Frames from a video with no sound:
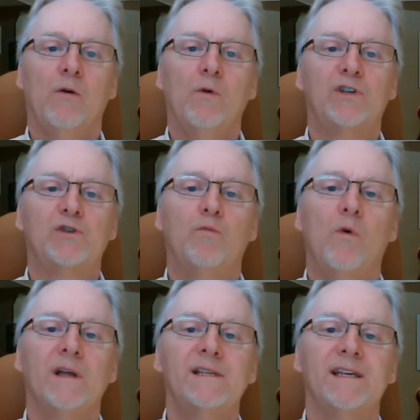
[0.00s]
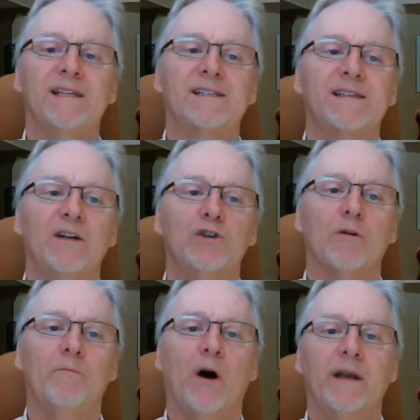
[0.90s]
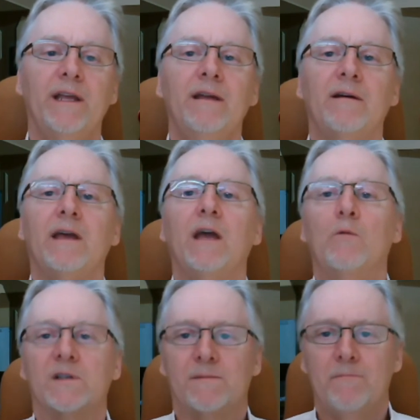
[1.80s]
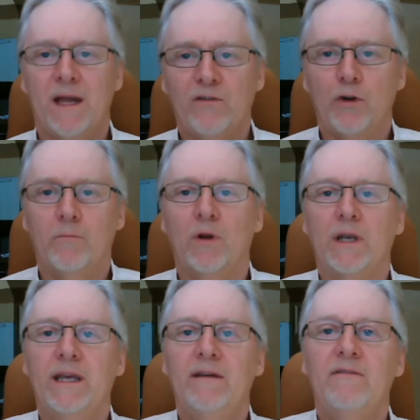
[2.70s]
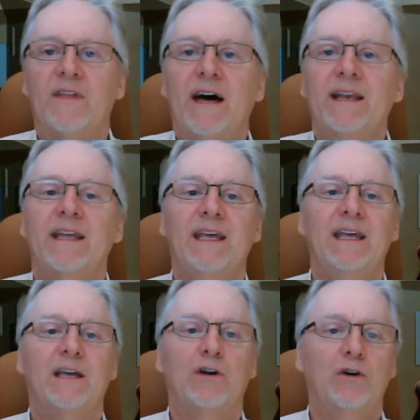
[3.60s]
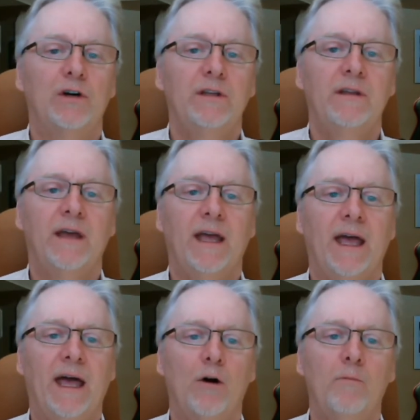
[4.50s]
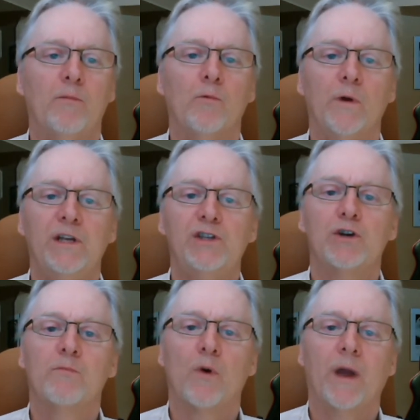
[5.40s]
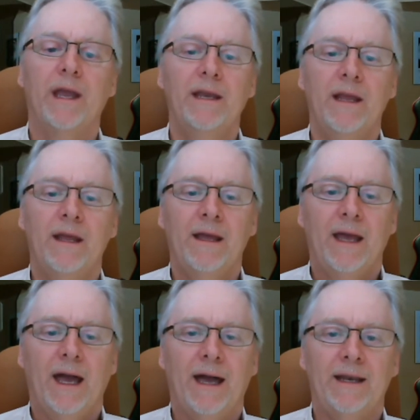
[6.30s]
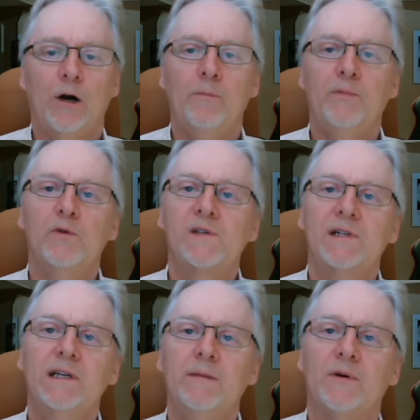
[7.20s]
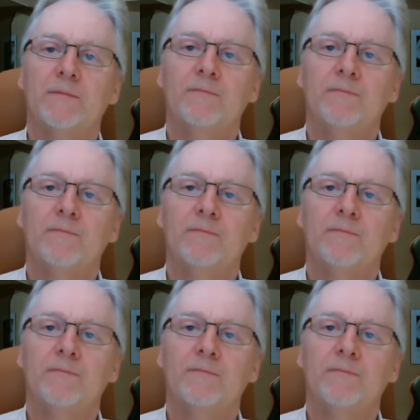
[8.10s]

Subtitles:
which once inside your body, it was meant to believe that it could help reach your brain and help you sleep.